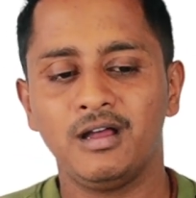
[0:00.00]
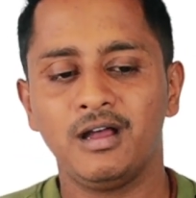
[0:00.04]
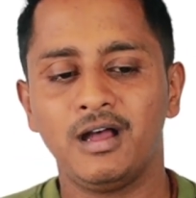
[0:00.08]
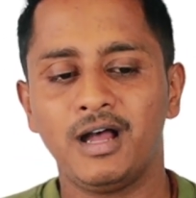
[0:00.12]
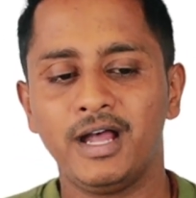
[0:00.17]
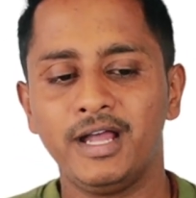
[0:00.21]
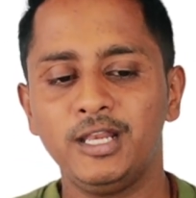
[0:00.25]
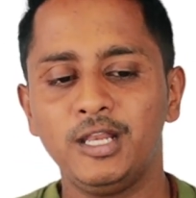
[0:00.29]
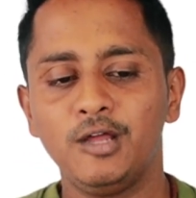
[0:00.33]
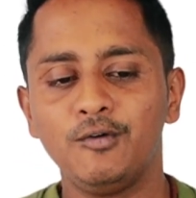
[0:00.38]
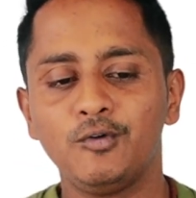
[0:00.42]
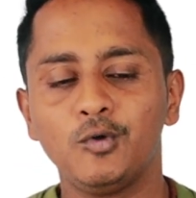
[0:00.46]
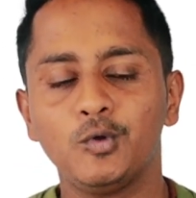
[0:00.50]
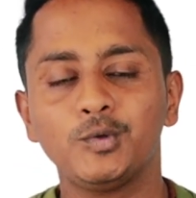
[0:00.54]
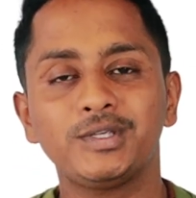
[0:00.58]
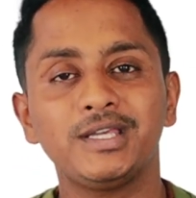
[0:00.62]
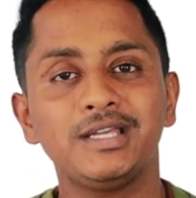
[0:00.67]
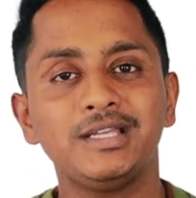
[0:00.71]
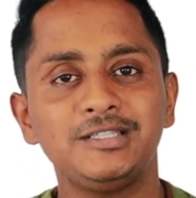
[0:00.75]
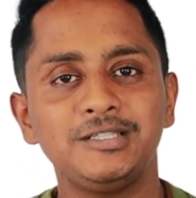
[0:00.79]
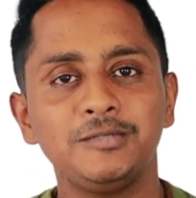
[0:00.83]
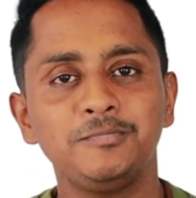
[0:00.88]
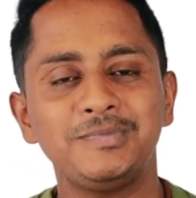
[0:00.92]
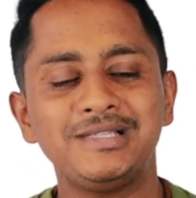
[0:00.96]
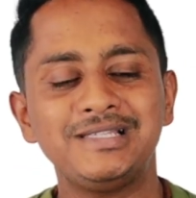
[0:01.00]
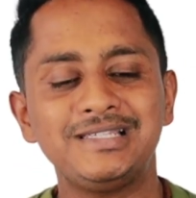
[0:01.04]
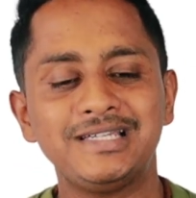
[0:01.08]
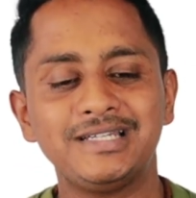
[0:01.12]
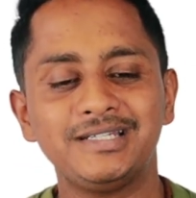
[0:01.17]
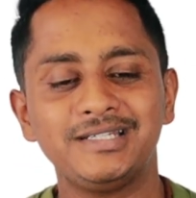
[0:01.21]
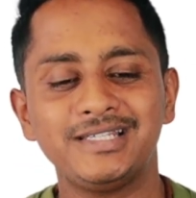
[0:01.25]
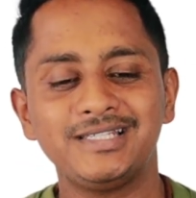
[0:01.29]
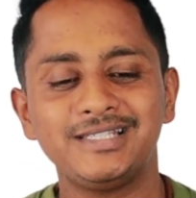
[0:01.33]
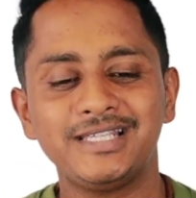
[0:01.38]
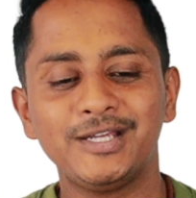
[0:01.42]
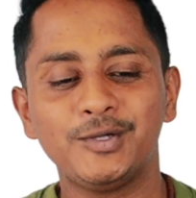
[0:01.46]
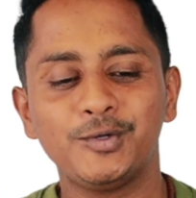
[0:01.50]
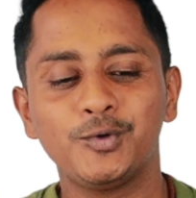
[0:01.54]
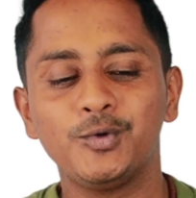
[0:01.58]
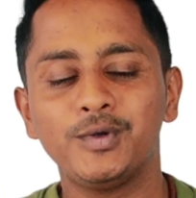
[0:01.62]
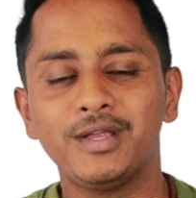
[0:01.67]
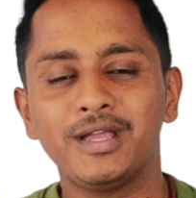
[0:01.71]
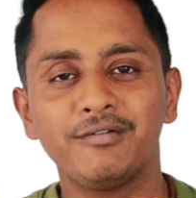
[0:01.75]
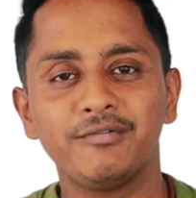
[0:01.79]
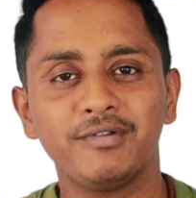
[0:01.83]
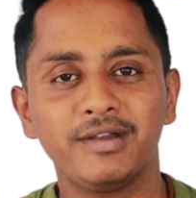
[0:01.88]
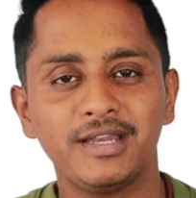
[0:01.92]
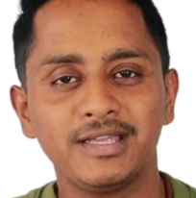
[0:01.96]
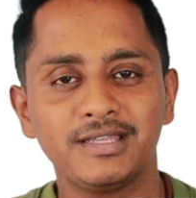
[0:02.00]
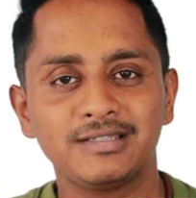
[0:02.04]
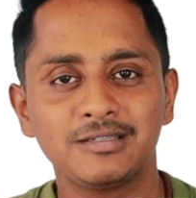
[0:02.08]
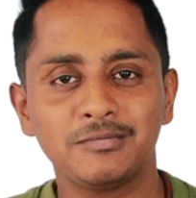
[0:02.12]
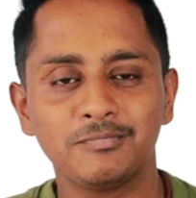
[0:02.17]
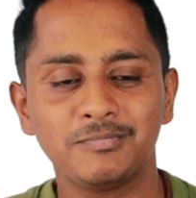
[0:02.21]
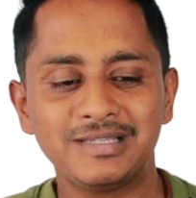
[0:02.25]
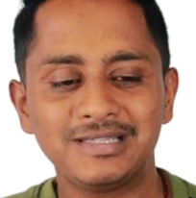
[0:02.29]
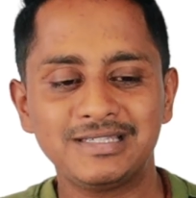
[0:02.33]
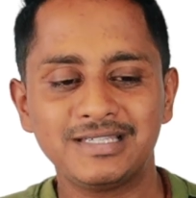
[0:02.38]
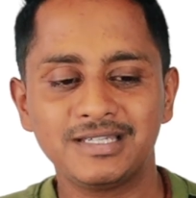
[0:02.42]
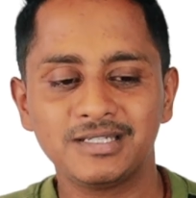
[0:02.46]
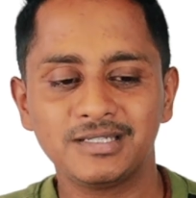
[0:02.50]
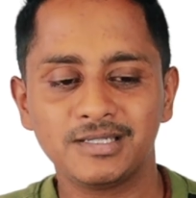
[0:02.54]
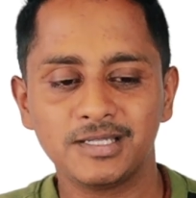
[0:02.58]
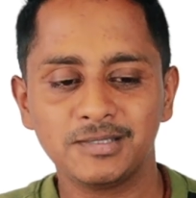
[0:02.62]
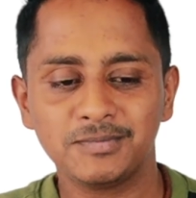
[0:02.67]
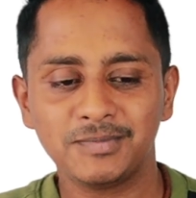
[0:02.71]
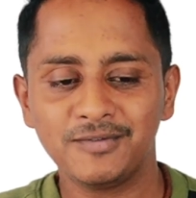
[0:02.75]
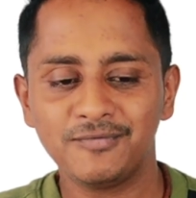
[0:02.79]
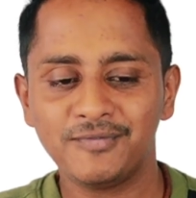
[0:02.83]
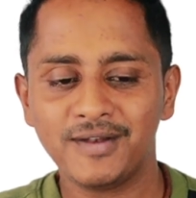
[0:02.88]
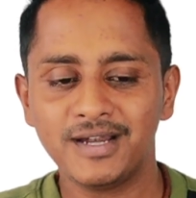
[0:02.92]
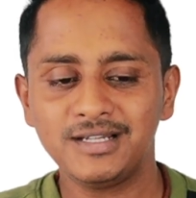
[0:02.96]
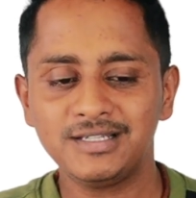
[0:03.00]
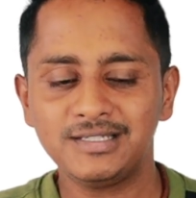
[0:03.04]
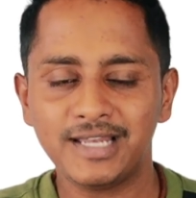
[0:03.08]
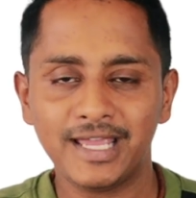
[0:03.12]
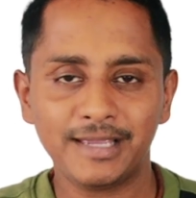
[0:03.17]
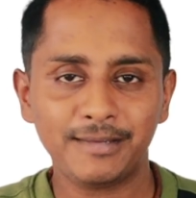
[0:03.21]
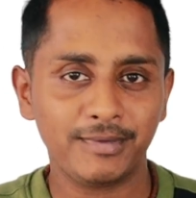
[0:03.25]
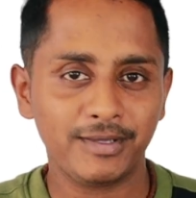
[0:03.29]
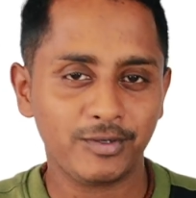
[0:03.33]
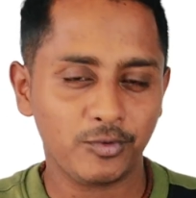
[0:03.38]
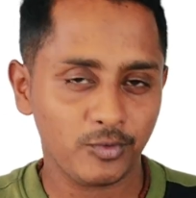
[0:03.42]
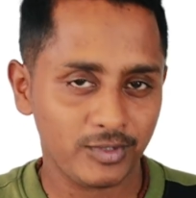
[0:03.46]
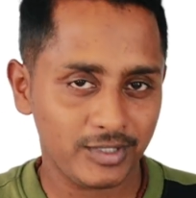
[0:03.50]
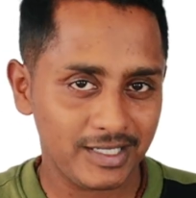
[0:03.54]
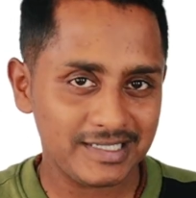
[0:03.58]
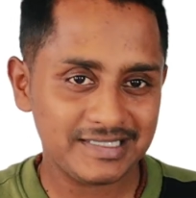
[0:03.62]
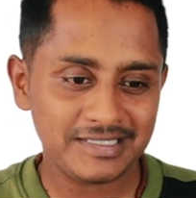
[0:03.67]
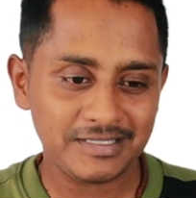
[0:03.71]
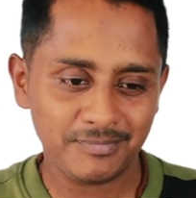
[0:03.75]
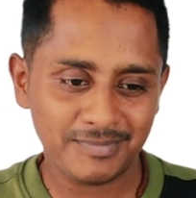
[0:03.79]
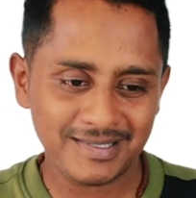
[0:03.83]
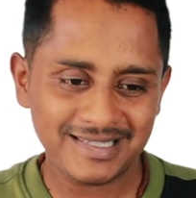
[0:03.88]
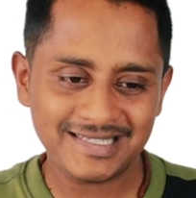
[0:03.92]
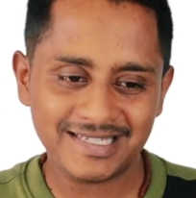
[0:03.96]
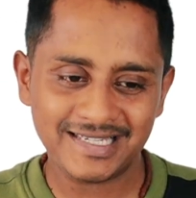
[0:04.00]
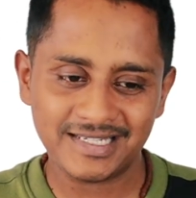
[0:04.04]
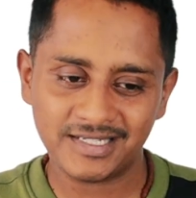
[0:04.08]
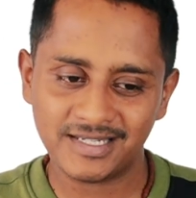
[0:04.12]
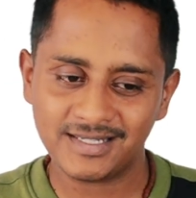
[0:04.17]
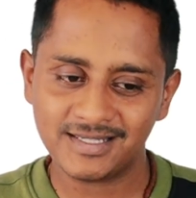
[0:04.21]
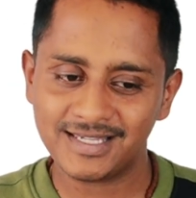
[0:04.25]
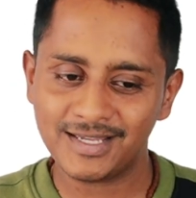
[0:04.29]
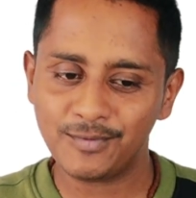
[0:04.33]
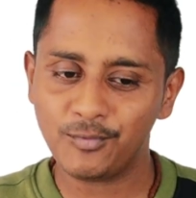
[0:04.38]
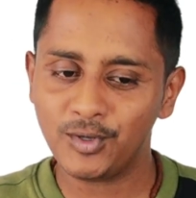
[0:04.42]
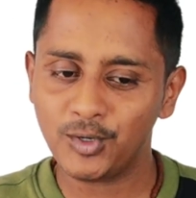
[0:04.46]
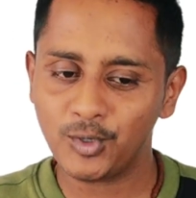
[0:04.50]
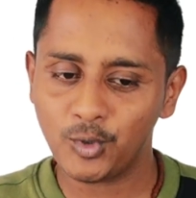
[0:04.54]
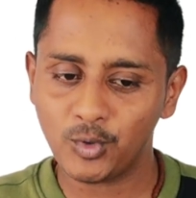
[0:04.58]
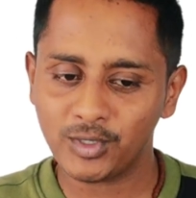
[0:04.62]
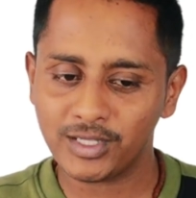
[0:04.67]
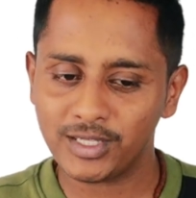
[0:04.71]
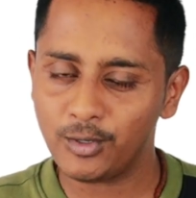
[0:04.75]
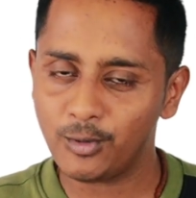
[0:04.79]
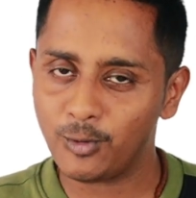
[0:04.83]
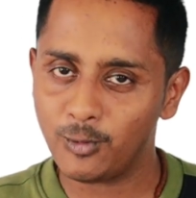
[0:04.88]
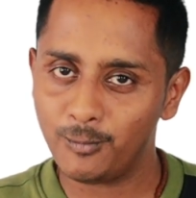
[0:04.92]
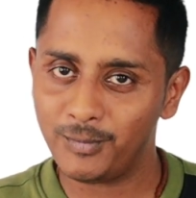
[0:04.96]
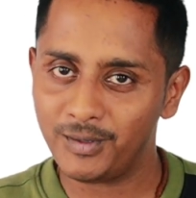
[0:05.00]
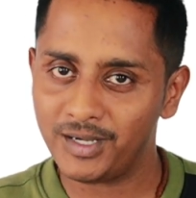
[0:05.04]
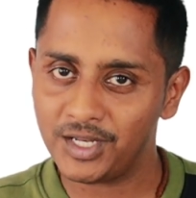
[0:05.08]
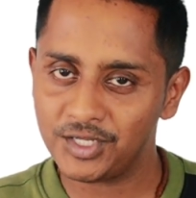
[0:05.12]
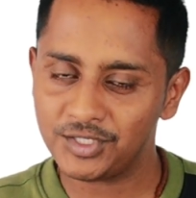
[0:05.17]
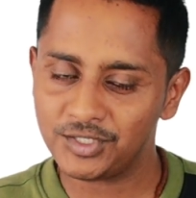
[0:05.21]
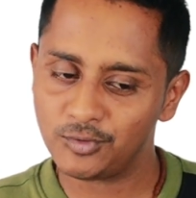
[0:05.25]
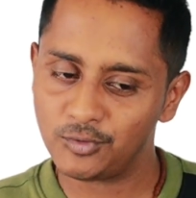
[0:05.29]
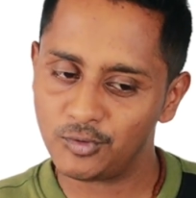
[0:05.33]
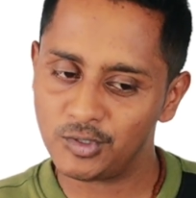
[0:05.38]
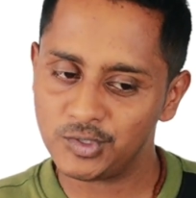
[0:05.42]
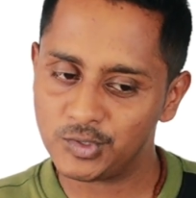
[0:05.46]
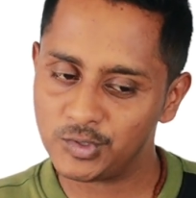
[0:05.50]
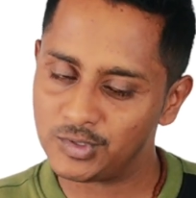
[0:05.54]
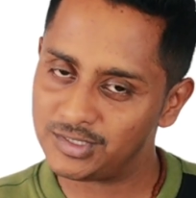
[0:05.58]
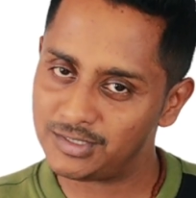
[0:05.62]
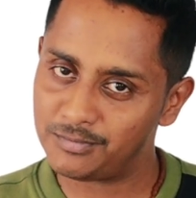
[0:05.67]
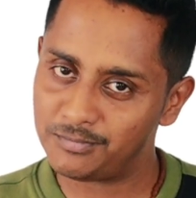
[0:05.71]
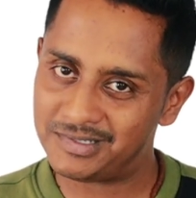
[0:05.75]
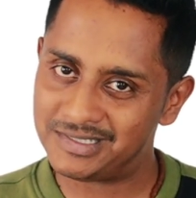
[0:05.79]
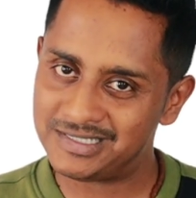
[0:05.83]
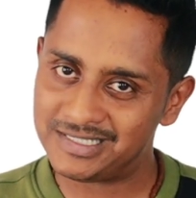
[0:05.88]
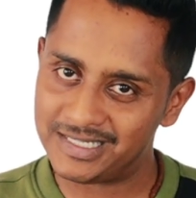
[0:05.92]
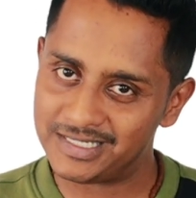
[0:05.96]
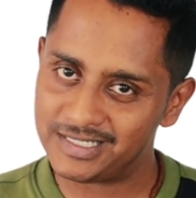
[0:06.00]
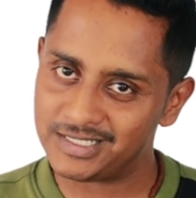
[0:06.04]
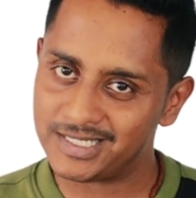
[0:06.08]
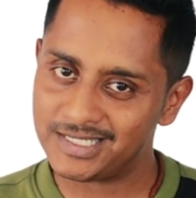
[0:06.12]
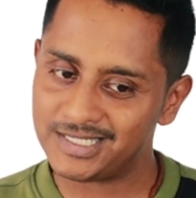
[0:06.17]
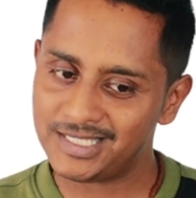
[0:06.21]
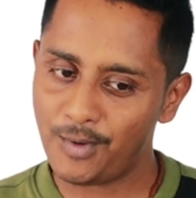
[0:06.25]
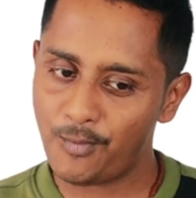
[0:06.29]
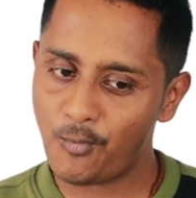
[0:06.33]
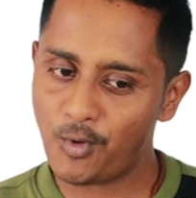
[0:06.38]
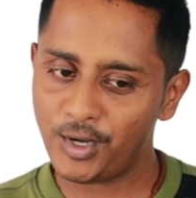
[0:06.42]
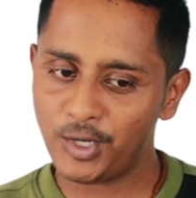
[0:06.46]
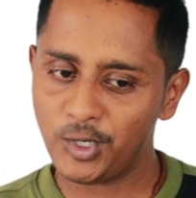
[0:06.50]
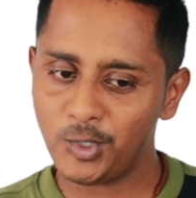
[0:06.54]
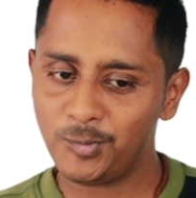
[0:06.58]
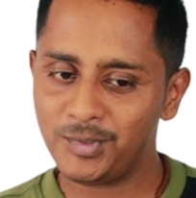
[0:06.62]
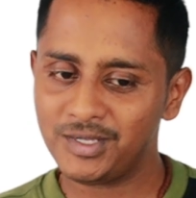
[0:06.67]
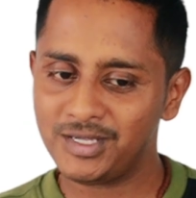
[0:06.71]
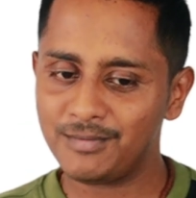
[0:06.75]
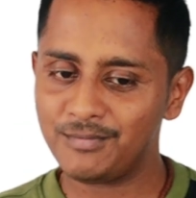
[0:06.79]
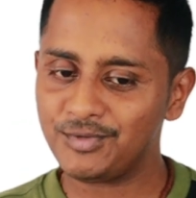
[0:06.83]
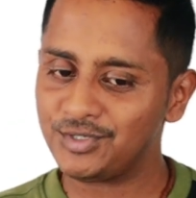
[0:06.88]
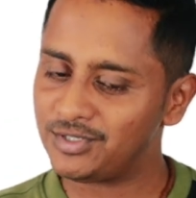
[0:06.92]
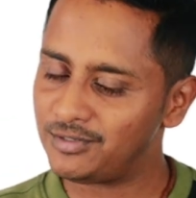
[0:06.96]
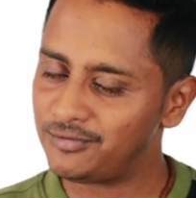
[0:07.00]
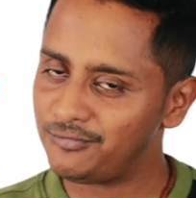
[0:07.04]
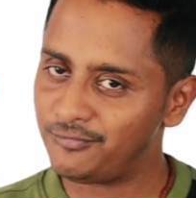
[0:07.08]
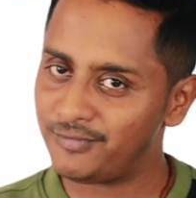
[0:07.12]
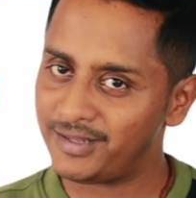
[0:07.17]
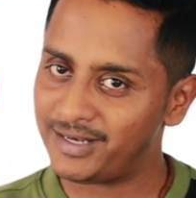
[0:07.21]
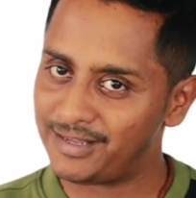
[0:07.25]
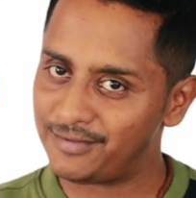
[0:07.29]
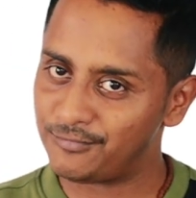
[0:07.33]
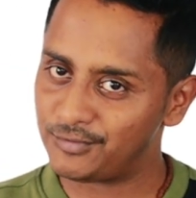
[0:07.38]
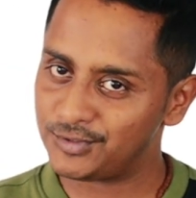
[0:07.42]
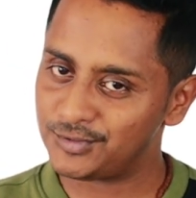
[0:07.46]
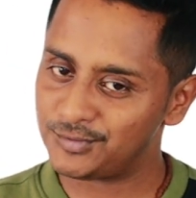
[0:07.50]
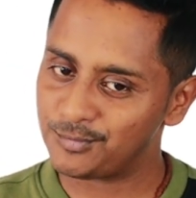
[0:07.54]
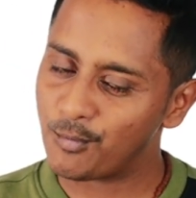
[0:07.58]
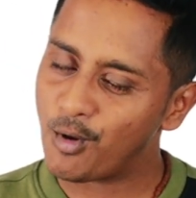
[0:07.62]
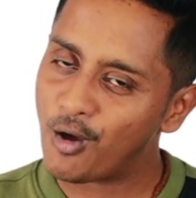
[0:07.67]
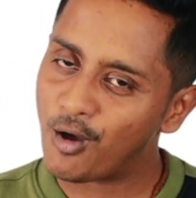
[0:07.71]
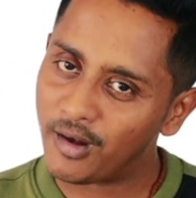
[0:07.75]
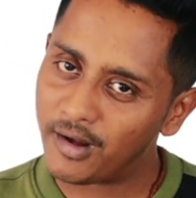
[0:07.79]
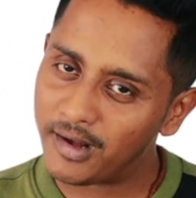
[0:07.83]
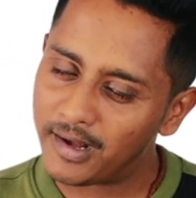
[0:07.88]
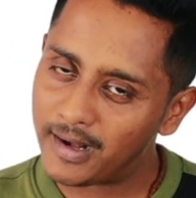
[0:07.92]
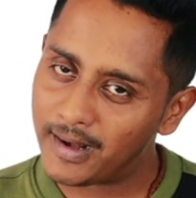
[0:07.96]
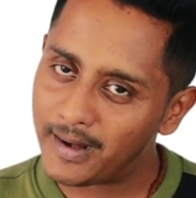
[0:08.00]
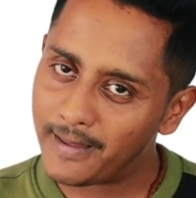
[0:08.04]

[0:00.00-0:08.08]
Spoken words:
I love cooking, simple sentence. I cook every day, simple sentence. My friends like my cooking, simple sentence. I won cooking competition also, simple sentence. I wanted to become chef when I was small.